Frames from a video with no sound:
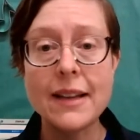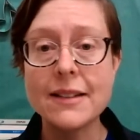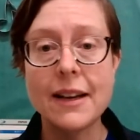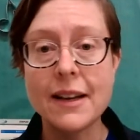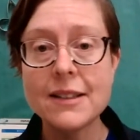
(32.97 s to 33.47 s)
It's
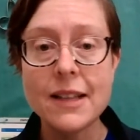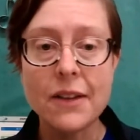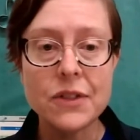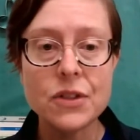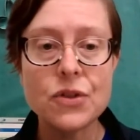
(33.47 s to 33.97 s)
not going to
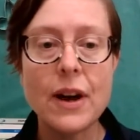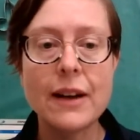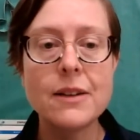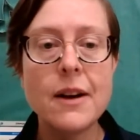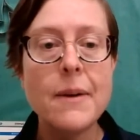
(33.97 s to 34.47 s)
self
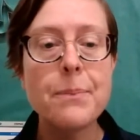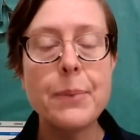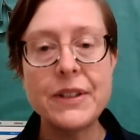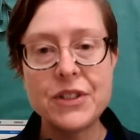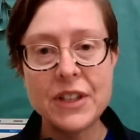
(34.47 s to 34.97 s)
destruct,
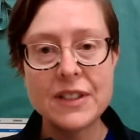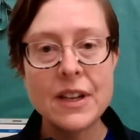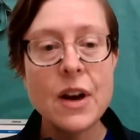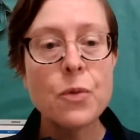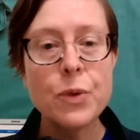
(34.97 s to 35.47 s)
but just
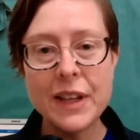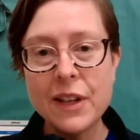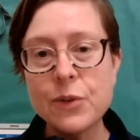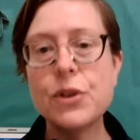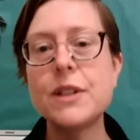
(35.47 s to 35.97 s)
really
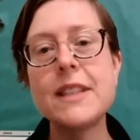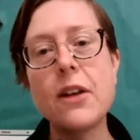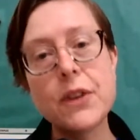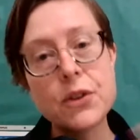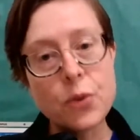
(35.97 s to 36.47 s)
use good
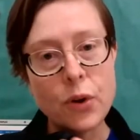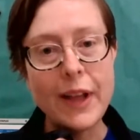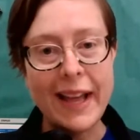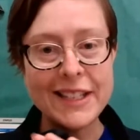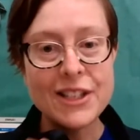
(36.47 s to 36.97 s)
self control
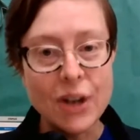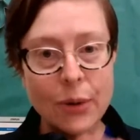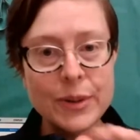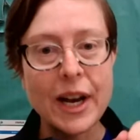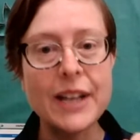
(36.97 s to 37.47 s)
and
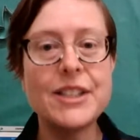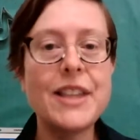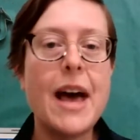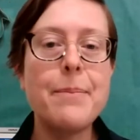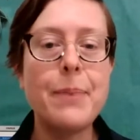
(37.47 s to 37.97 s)
don't touch
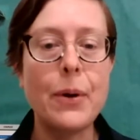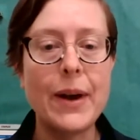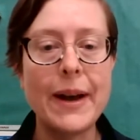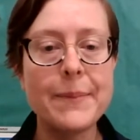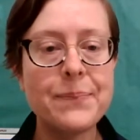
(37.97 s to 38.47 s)
that bow
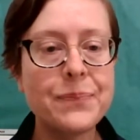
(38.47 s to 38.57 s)
hair.